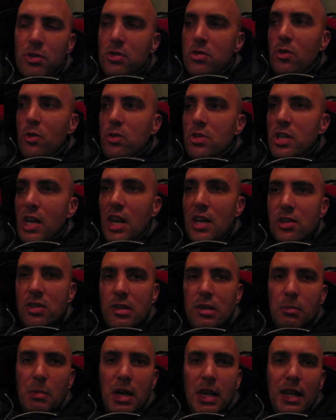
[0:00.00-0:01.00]

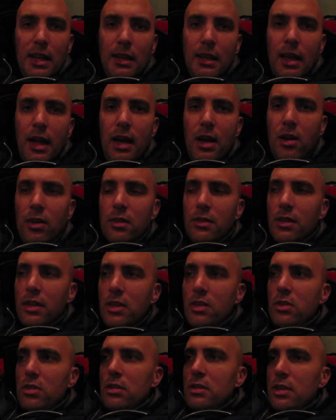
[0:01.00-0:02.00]
association meeting letter
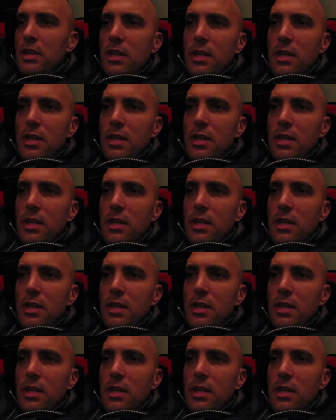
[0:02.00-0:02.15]
and your